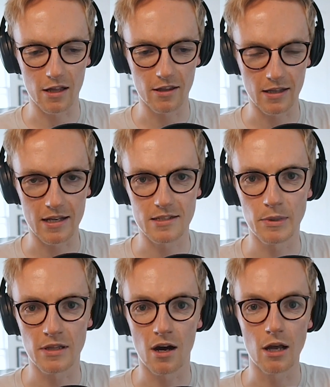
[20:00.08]
And I think that's
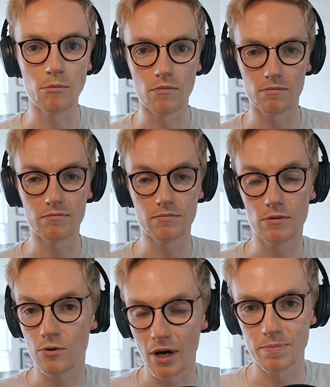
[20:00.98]
something that I'm
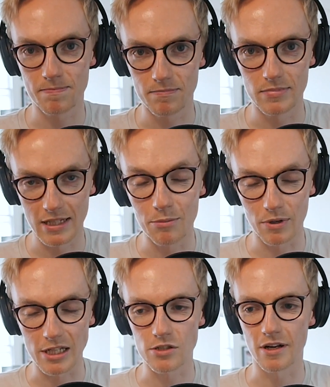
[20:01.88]
quite
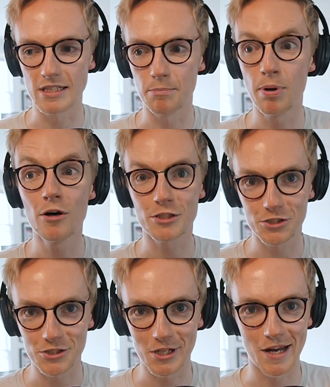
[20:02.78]
deliberately trying to
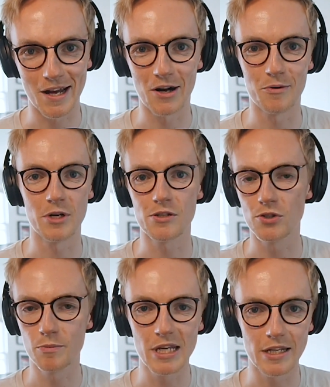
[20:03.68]
push on my
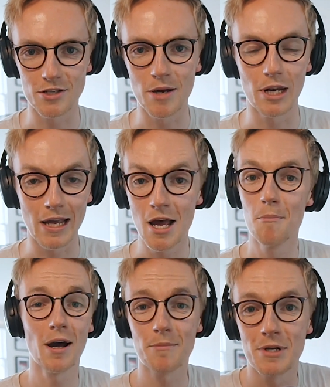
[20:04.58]
social media generally,
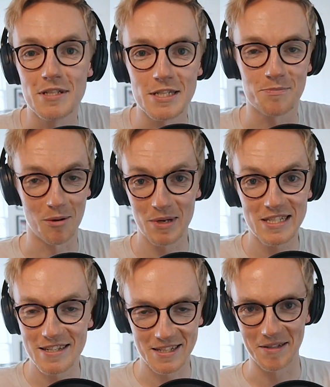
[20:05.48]
partly because it's my
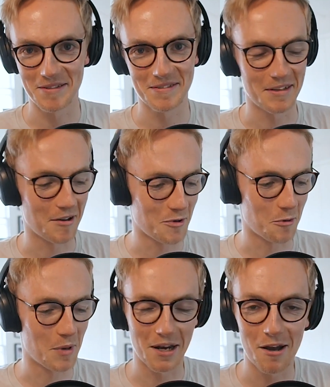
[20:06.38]
business and it's
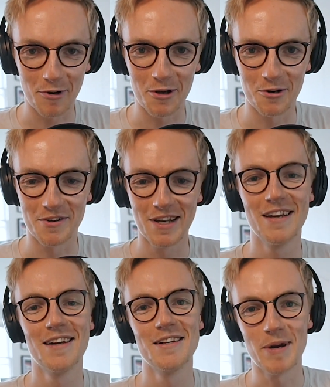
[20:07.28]
my livelihood
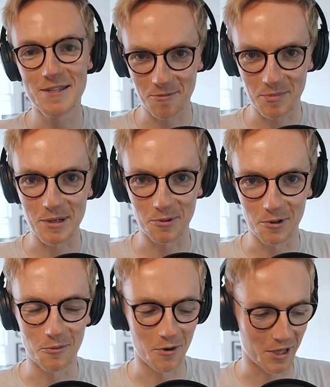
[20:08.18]
depends on
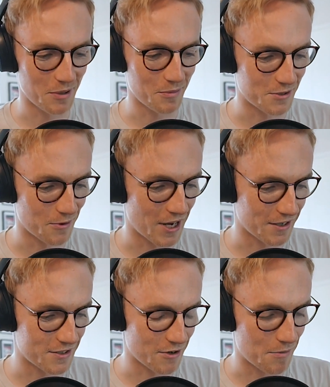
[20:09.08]
people wanting people to write
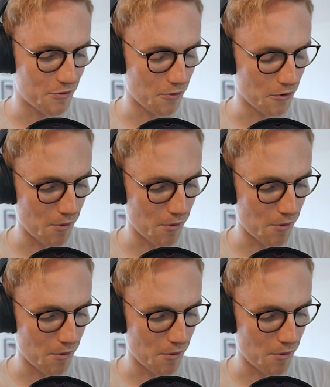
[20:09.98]
good scripts for